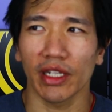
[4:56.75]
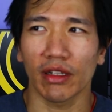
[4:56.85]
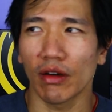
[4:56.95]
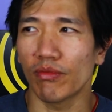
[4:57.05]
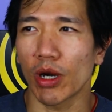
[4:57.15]

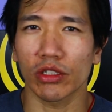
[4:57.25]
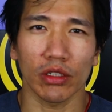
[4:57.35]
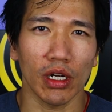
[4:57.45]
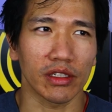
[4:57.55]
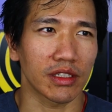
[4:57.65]
like of
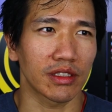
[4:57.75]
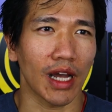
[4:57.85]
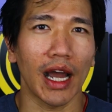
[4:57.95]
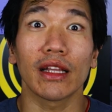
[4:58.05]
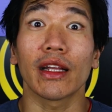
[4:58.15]
martial arts,
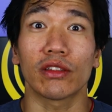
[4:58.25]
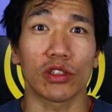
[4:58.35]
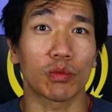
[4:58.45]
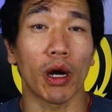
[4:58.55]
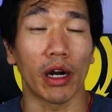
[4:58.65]
because I like
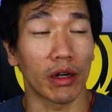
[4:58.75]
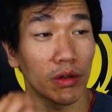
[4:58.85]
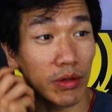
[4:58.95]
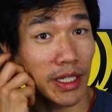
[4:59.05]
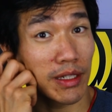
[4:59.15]
to spar,
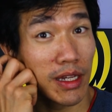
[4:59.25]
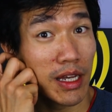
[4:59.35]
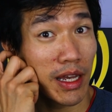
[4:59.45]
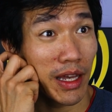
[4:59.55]
right?